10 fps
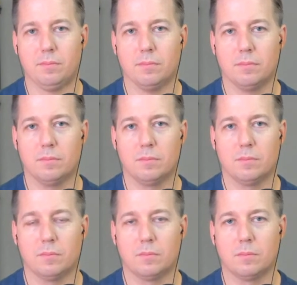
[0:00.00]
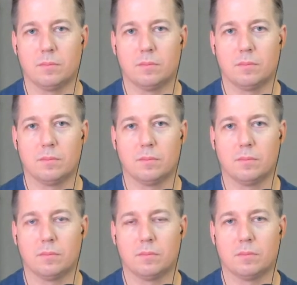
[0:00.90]

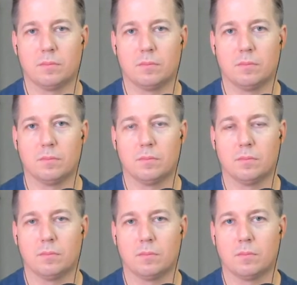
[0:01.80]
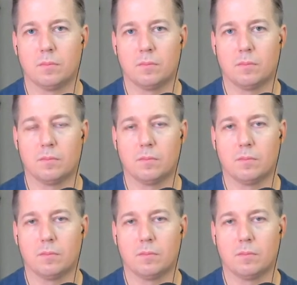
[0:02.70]
No words are spoken by the person on screen.